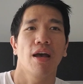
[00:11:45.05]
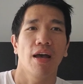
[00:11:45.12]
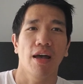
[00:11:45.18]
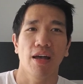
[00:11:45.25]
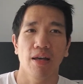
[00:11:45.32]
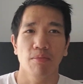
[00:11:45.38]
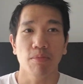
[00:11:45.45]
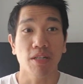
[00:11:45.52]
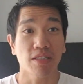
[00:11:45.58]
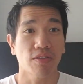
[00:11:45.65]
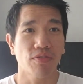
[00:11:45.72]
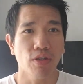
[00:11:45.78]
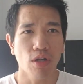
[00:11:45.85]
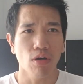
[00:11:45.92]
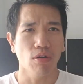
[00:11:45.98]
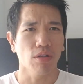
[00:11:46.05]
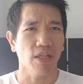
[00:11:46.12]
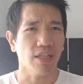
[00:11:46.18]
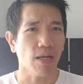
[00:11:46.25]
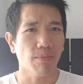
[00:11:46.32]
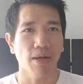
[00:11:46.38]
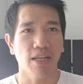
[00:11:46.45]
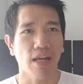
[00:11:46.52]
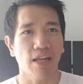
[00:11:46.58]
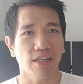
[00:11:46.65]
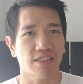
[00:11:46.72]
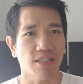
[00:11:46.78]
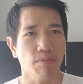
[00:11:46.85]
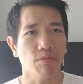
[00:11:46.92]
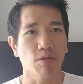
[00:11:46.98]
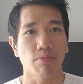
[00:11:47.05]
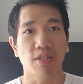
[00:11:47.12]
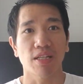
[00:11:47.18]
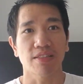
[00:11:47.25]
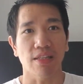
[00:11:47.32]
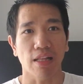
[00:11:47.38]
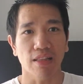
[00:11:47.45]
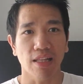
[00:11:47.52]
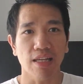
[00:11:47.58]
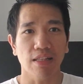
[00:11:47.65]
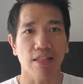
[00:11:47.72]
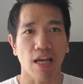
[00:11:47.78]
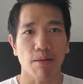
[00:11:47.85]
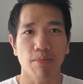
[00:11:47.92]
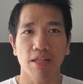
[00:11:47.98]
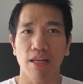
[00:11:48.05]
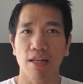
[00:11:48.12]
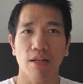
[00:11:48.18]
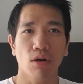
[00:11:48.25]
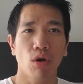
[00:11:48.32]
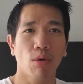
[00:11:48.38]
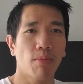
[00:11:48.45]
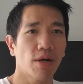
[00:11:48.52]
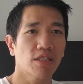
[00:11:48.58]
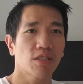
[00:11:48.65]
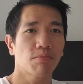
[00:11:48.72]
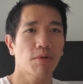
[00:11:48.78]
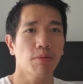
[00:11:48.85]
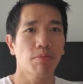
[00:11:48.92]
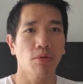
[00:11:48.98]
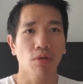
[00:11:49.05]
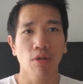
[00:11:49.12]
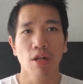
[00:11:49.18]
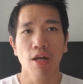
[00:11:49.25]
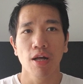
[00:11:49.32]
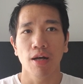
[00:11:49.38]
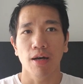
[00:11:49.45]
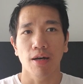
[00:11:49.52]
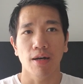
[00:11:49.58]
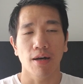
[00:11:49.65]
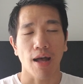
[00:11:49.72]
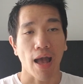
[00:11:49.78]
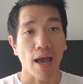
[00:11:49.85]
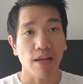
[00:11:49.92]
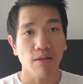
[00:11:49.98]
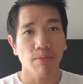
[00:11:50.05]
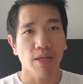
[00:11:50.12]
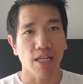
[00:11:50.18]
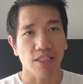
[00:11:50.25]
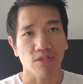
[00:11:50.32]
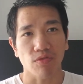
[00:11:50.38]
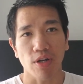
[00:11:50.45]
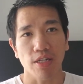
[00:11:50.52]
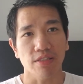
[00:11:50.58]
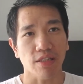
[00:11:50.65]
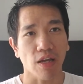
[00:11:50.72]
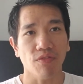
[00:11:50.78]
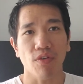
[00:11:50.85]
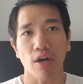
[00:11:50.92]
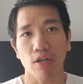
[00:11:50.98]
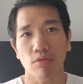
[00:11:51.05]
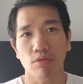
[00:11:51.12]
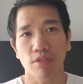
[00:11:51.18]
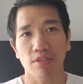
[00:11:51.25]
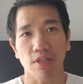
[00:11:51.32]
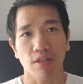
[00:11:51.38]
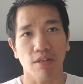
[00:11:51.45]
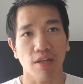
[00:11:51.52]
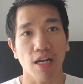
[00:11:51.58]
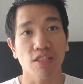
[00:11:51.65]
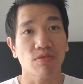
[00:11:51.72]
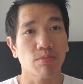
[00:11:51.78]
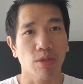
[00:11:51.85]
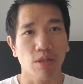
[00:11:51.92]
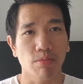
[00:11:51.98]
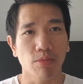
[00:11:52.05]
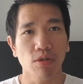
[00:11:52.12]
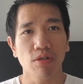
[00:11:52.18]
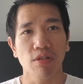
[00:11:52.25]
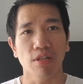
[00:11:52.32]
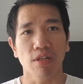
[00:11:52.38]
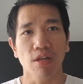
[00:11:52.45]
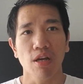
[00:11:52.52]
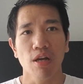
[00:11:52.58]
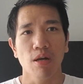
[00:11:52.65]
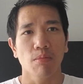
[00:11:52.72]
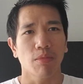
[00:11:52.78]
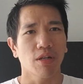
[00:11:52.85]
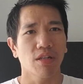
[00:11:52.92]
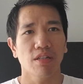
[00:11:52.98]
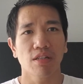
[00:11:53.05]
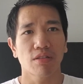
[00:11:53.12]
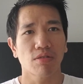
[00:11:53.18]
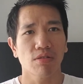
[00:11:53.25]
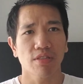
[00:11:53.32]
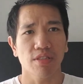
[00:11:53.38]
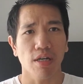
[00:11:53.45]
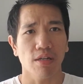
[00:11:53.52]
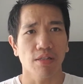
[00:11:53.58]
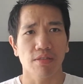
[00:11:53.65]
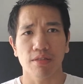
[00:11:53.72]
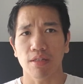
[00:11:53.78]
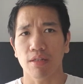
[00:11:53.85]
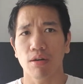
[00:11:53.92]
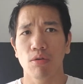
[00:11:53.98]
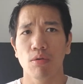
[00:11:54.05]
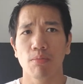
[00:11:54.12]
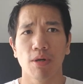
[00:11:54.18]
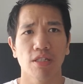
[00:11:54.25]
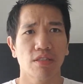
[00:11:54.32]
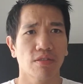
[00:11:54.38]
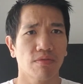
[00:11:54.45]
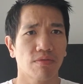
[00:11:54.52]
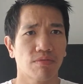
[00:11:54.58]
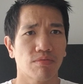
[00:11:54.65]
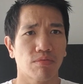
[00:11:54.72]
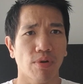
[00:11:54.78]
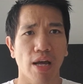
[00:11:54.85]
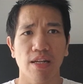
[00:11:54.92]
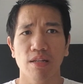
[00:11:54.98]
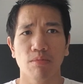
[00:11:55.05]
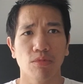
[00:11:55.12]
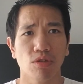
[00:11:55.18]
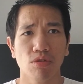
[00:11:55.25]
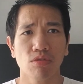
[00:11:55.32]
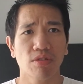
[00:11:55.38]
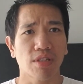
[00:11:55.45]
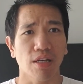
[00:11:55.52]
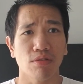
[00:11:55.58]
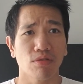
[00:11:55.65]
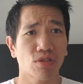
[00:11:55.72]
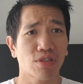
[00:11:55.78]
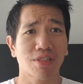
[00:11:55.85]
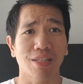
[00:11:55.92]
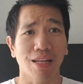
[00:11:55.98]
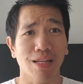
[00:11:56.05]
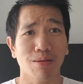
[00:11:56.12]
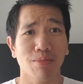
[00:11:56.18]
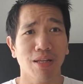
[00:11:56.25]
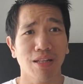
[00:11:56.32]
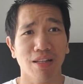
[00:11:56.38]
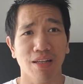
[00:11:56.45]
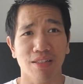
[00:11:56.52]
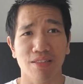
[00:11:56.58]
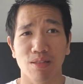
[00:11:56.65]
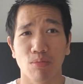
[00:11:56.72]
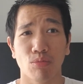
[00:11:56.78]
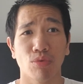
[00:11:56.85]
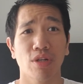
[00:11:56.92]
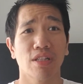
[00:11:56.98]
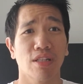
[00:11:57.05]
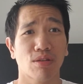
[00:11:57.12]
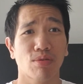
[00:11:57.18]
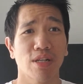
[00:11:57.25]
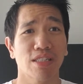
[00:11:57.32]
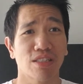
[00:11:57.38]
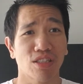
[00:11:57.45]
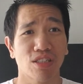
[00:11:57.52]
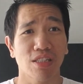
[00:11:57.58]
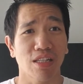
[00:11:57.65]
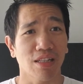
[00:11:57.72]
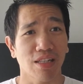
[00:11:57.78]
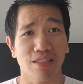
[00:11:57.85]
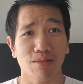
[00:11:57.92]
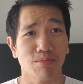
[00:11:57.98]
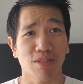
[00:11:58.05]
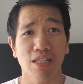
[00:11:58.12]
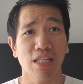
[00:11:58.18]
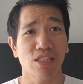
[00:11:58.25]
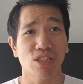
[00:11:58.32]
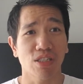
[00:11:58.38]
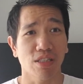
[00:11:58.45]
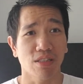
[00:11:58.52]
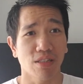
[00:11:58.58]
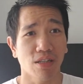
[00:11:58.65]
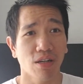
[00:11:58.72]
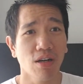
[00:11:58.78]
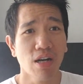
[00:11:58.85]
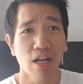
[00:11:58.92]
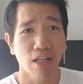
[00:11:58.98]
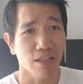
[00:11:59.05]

And because if you don't, like, I might not accept you, because lately I've been getting a whole bunch of people uh, adding me as friends. I thought it was like guys from the community, but then it turns out it's like a whole bunch of random dudes that were just sending me like some really crazy shit, like some gay shit, you know?